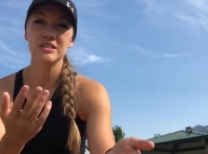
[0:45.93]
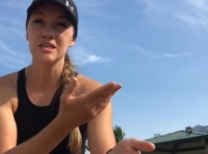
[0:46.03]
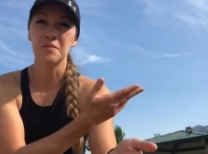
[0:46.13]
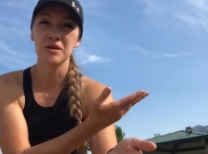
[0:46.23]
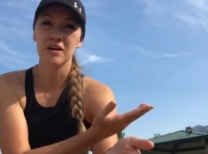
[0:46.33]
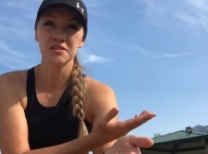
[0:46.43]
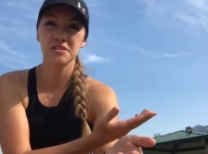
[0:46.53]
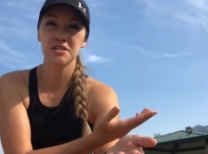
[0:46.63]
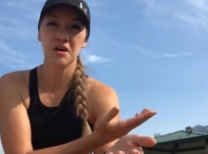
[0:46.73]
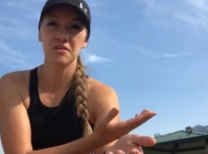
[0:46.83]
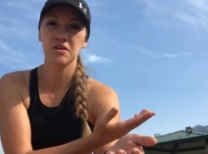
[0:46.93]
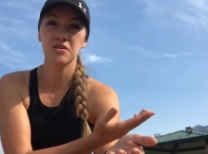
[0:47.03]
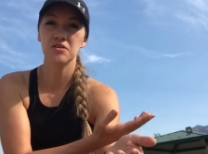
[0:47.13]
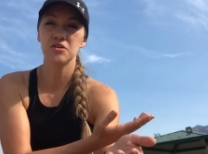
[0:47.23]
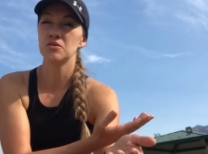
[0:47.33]
somebody else is telling you
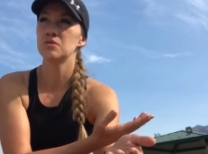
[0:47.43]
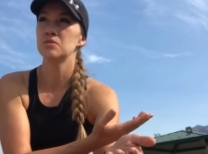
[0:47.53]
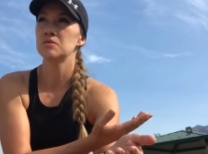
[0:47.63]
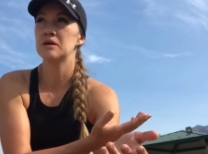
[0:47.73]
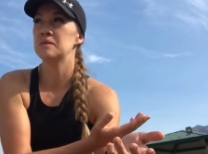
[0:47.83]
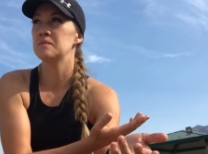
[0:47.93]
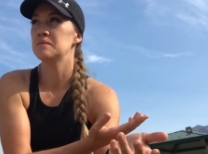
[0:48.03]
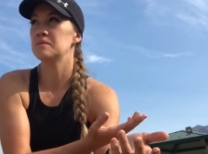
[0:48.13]
to do, um,